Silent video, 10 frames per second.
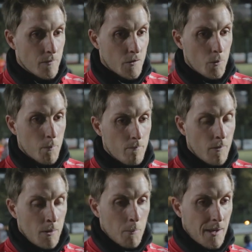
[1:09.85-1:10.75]
So
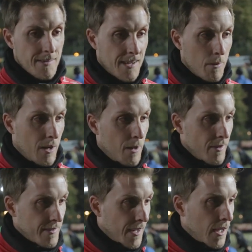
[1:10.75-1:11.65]
players like
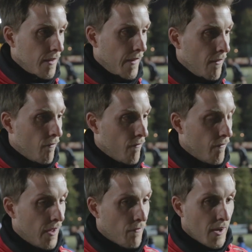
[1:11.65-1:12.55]
Mohamed Salah,
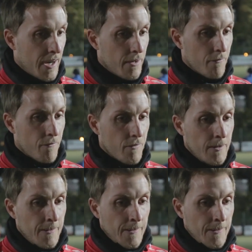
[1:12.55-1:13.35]
they've kind of.